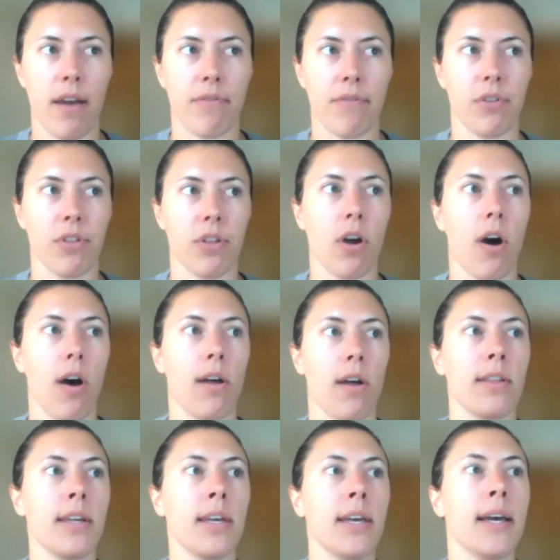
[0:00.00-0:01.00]
after the
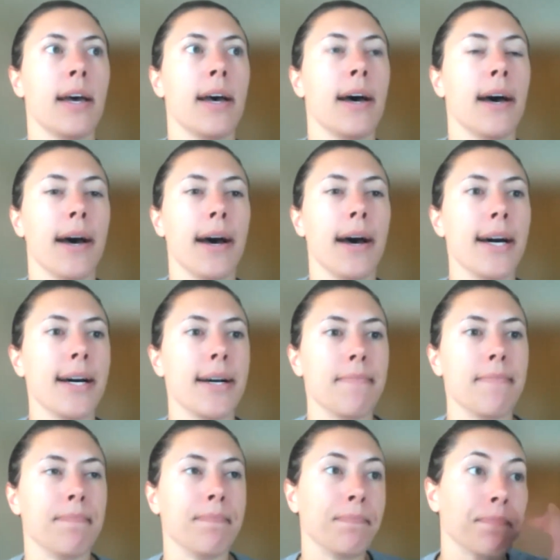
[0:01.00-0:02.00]
call.
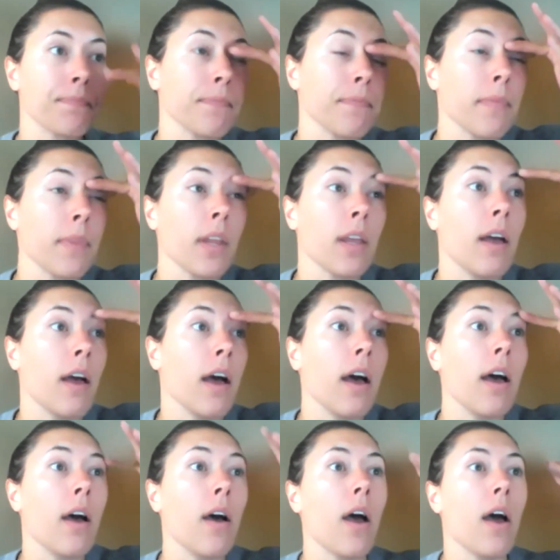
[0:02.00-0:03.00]
Um,
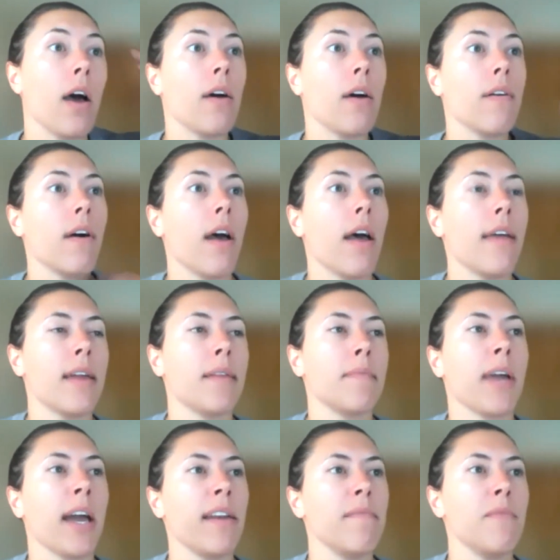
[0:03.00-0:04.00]
and then
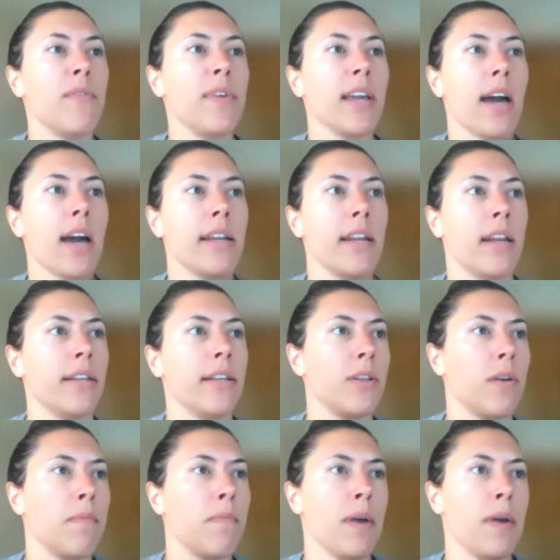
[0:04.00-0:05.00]
kind of moving on
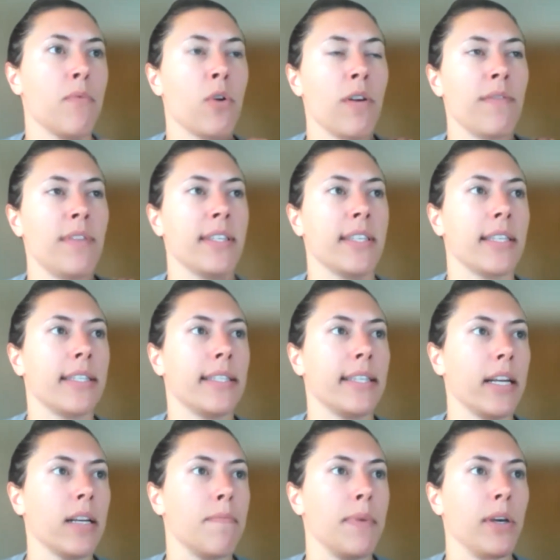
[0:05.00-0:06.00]
into a bit more of the
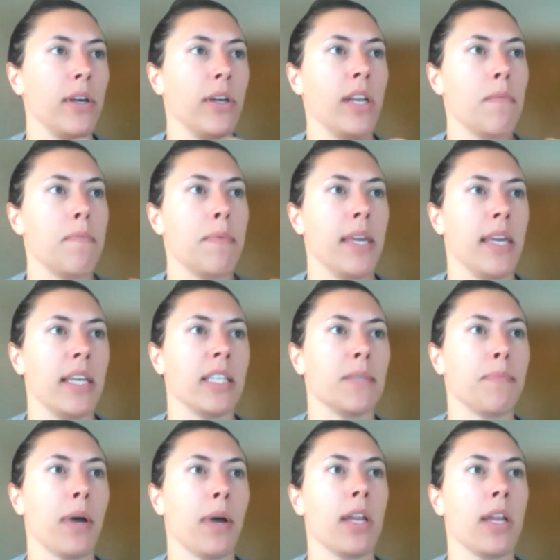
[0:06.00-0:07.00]
sustainability piece,
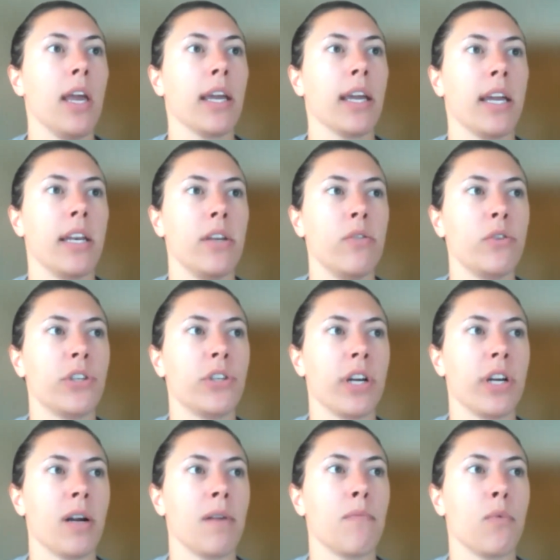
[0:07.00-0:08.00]
but can you
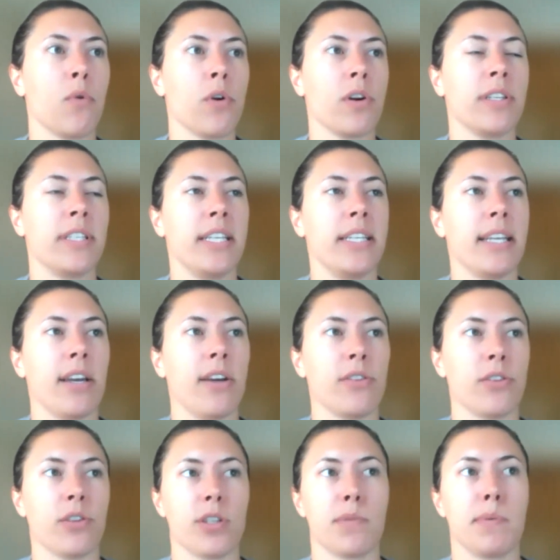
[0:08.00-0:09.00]
share more
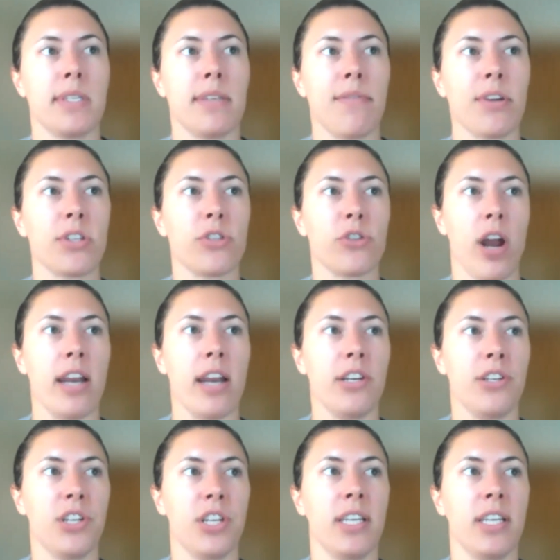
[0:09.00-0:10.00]
details or specific
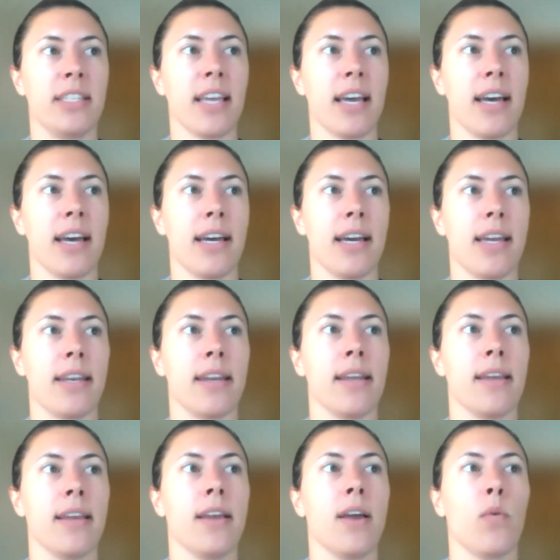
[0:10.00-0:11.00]
strategies
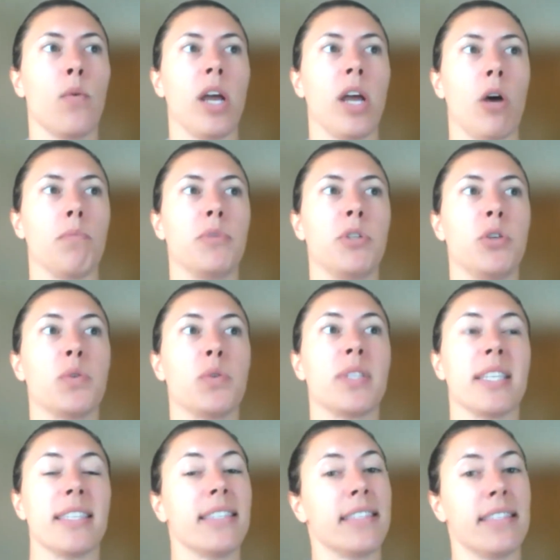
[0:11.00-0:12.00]
on what helped you
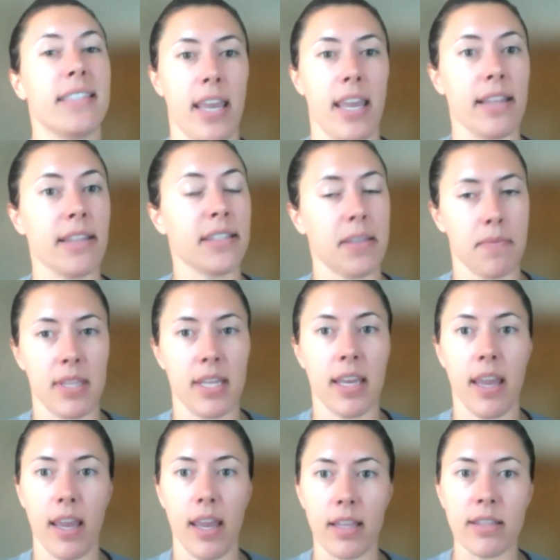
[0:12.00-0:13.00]
sustain some of the
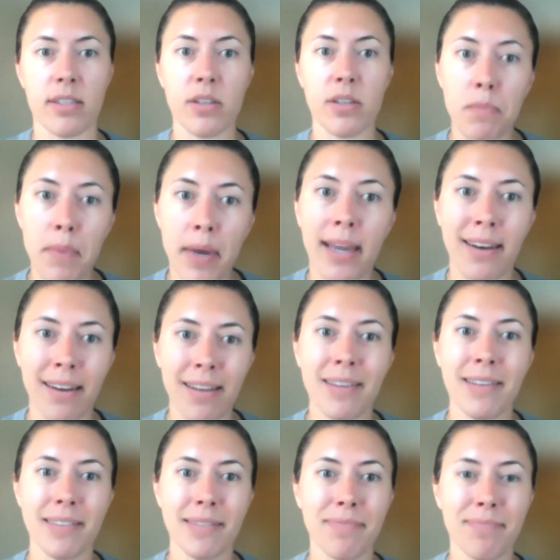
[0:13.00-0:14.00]
gains you made?
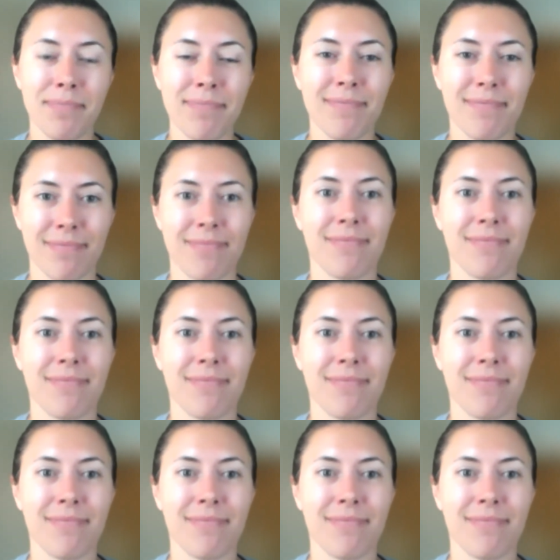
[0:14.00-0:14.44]
Mm -hmm.